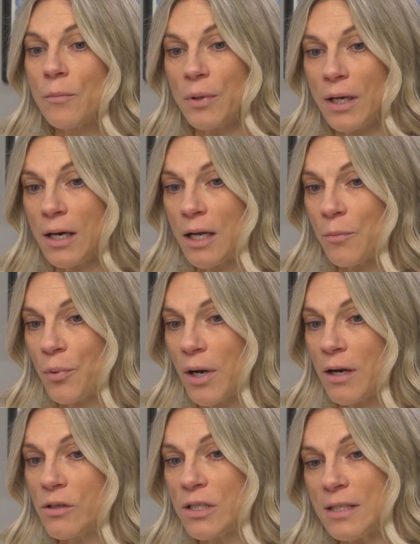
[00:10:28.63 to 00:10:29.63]
planning and
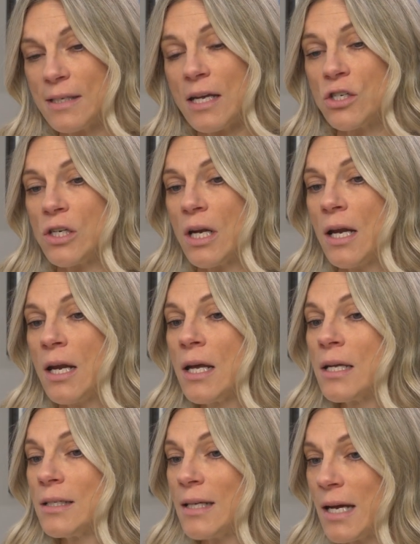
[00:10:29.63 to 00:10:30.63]
prioritization,
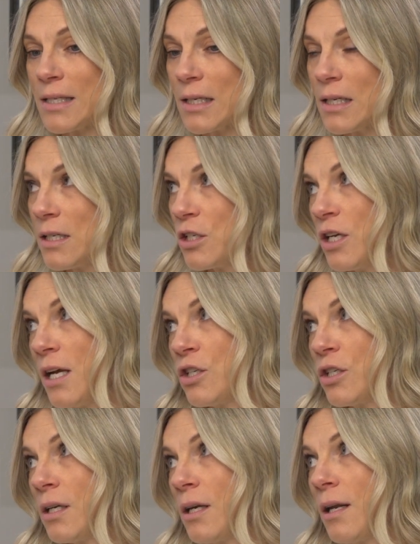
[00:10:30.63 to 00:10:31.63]
task
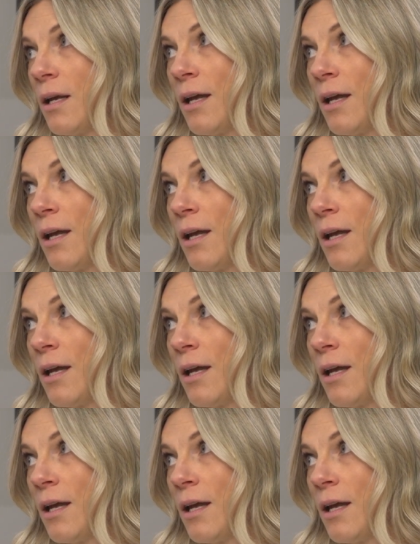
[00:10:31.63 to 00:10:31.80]
initiation,